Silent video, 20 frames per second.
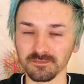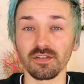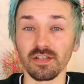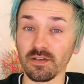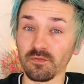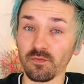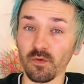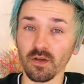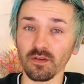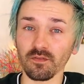so
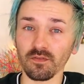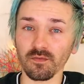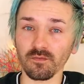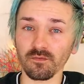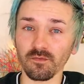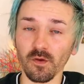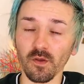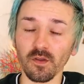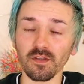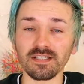if one of
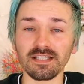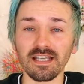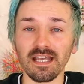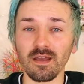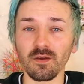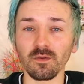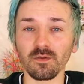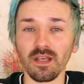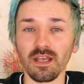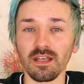them falls
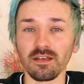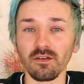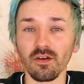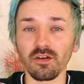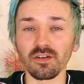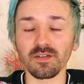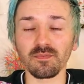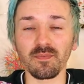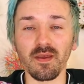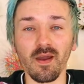down and
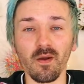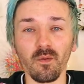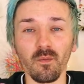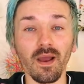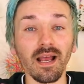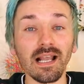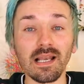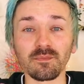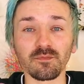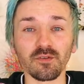knocks me out
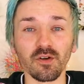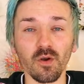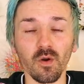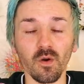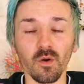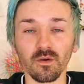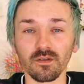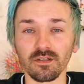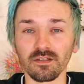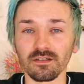while I'm
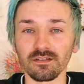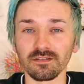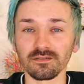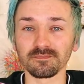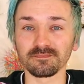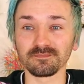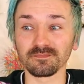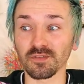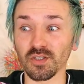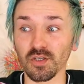
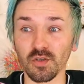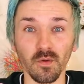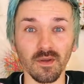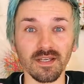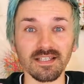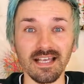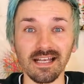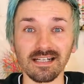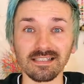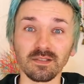recording, you know
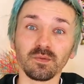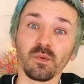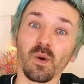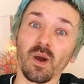exactly